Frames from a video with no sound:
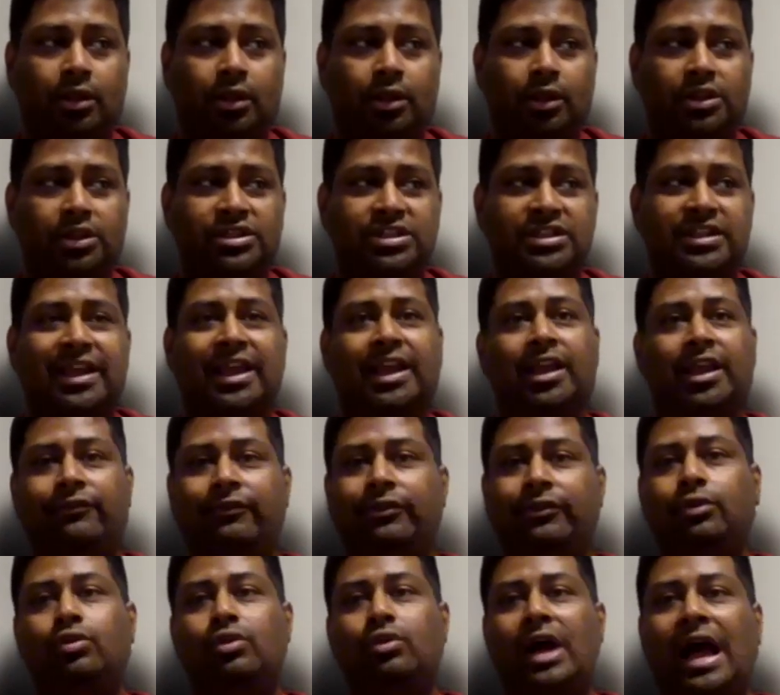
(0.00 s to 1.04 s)
say if
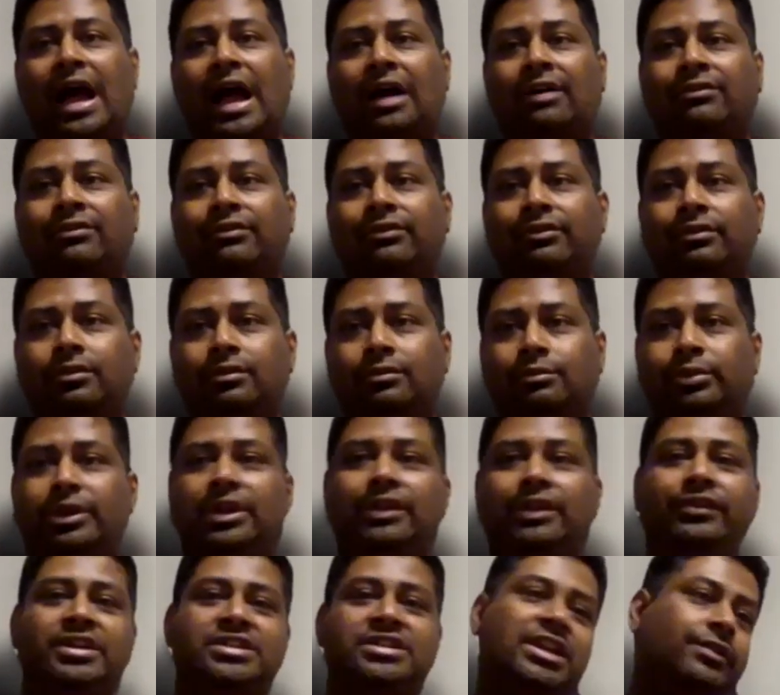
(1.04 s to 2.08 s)
you have
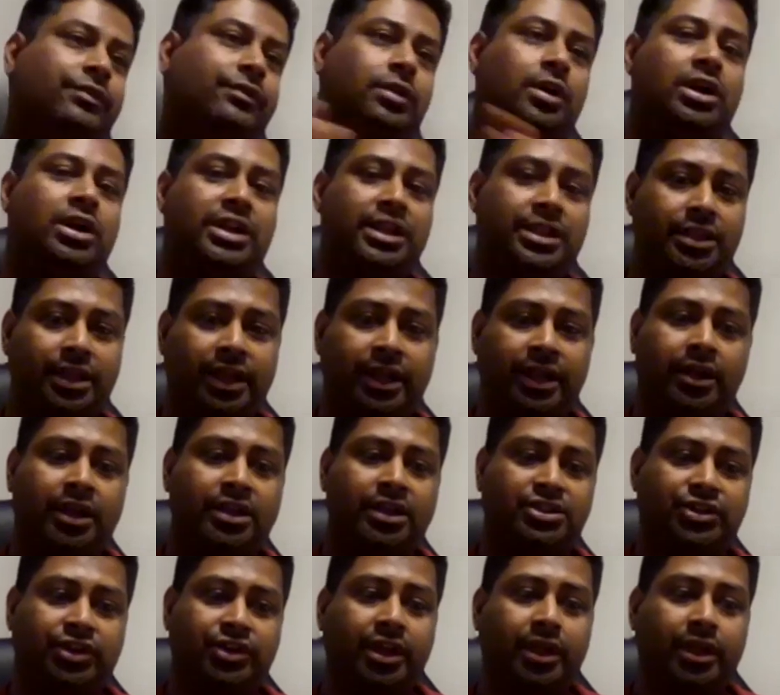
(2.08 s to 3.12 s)
previously worked in the
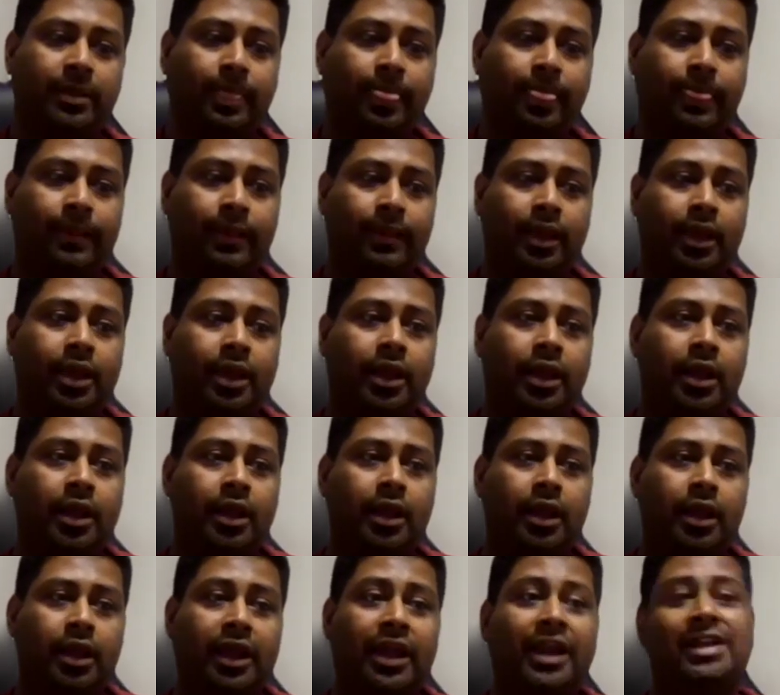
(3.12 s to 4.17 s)
industry,
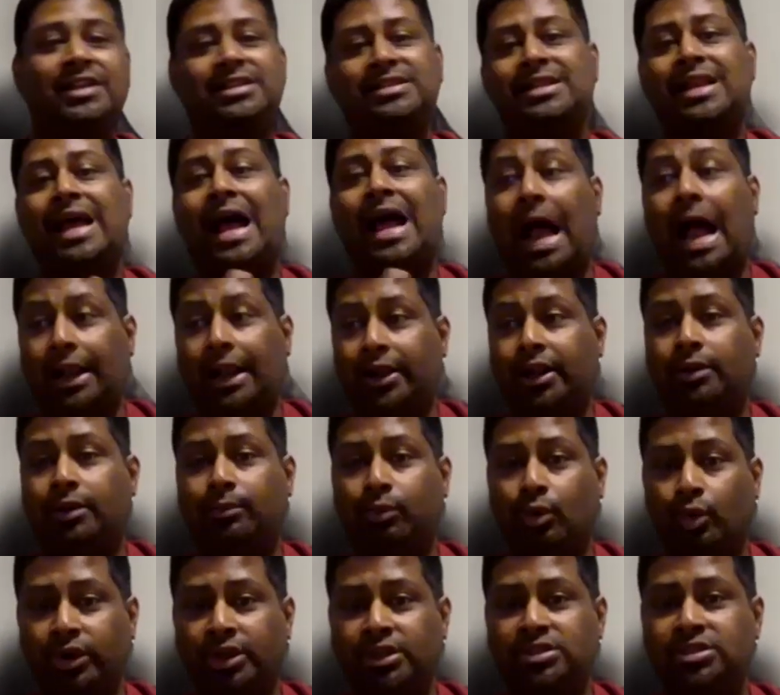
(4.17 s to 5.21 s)
it is an added
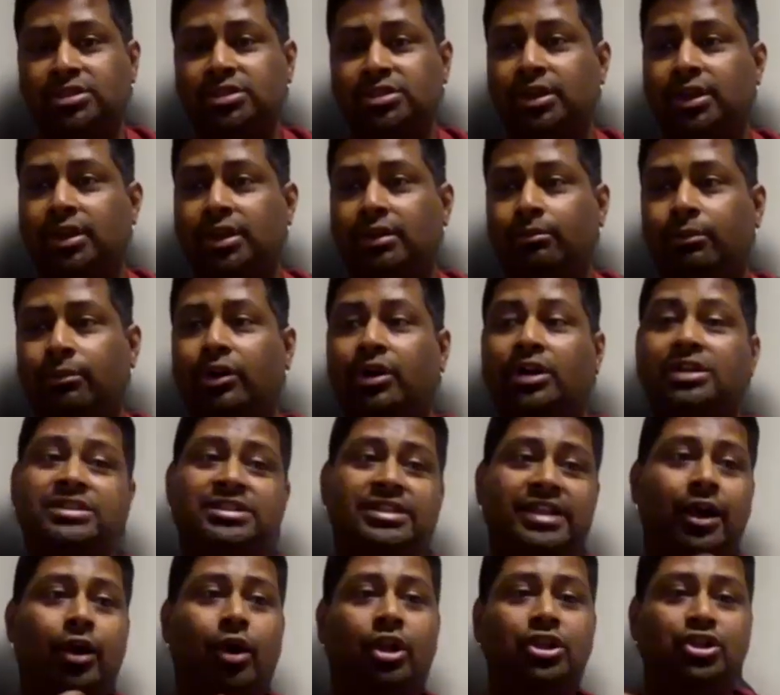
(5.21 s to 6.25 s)
bonus, because
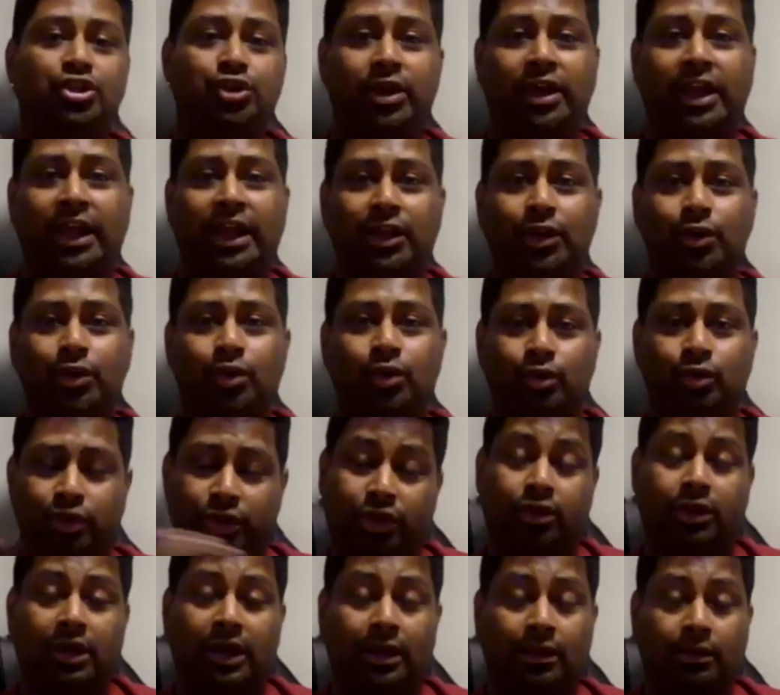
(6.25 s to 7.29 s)
they also get to know
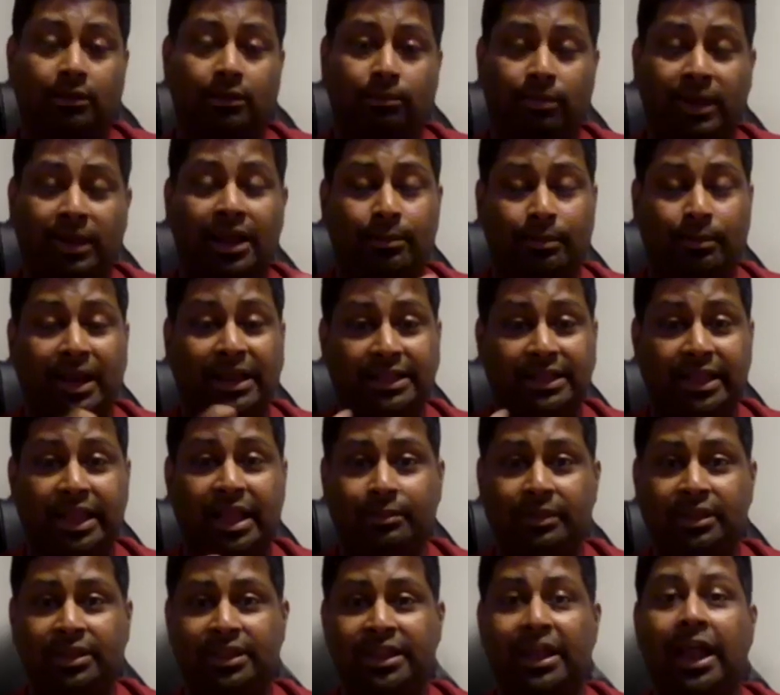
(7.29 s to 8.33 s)
by they I
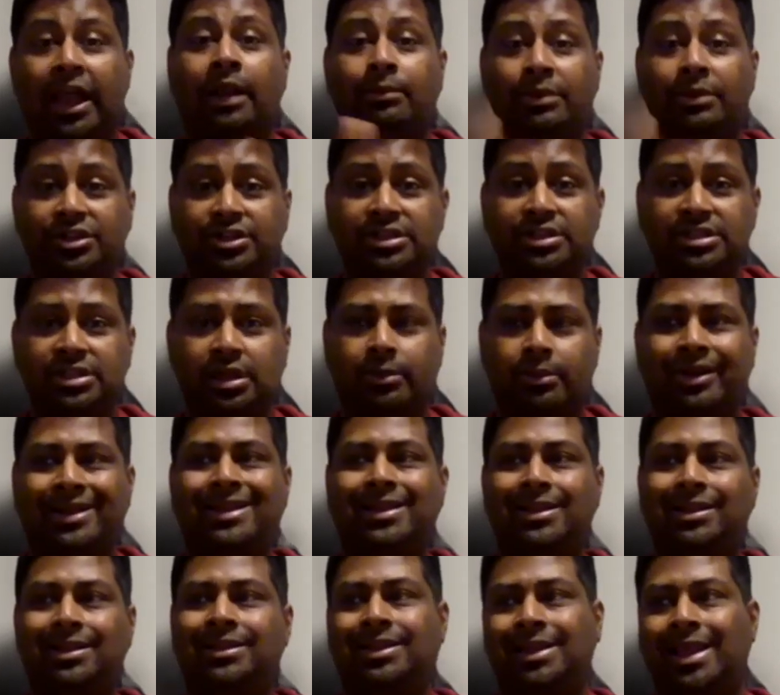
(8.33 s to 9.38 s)
mean the admissions committee,
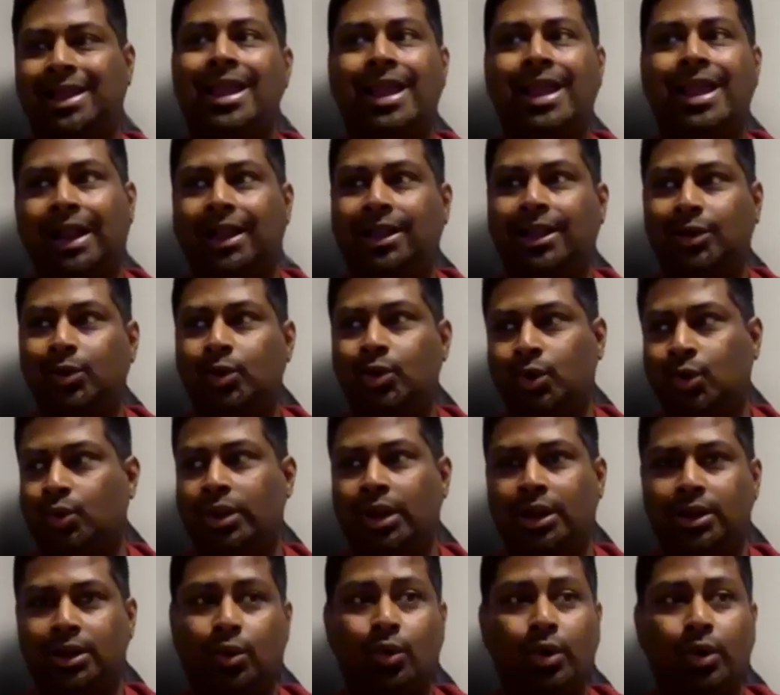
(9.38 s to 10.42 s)
they get to know
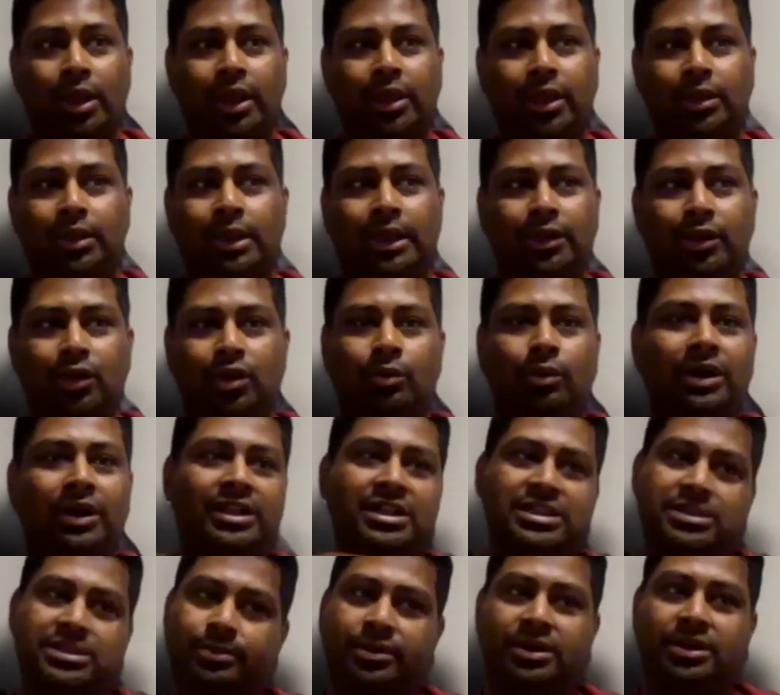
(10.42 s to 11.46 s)
that, okay, that what,
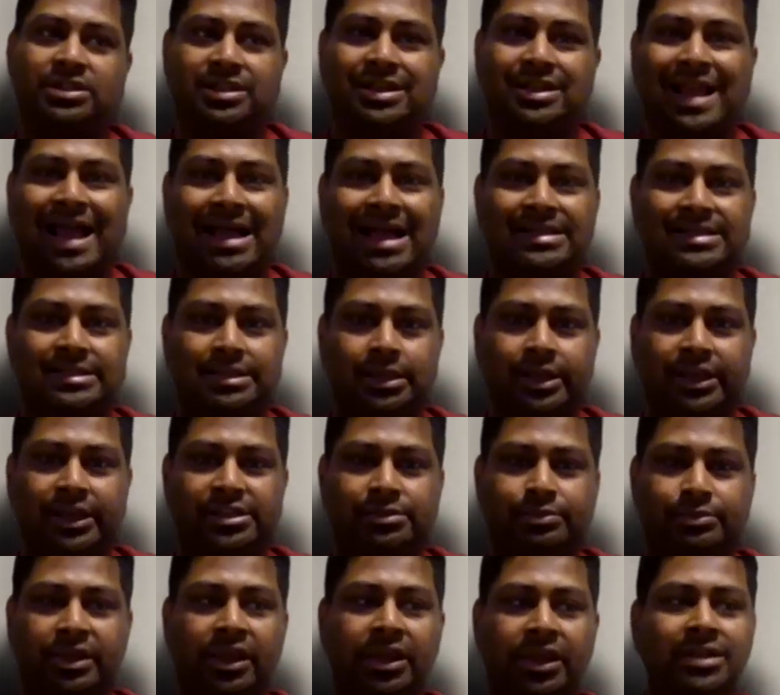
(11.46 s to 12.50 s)
this person has certain
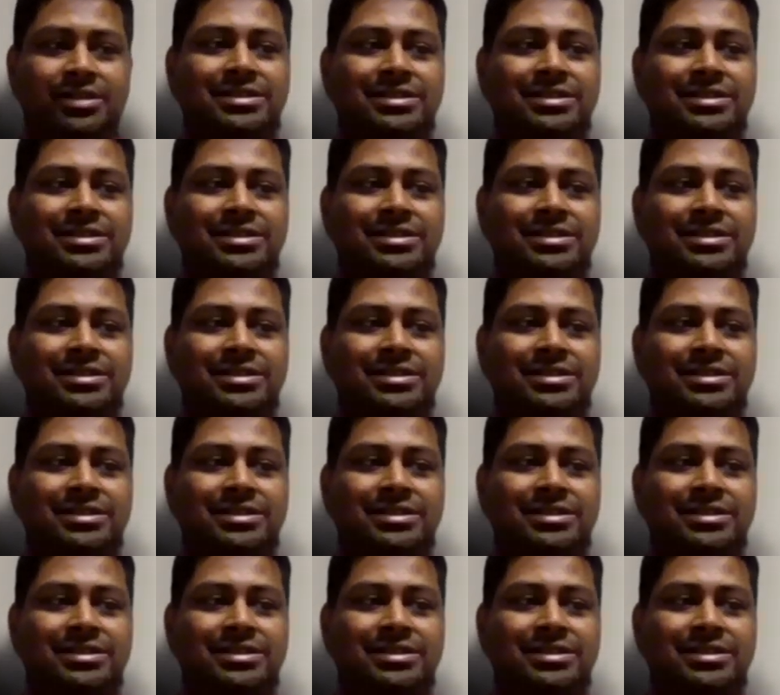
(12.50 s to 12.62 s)
experience,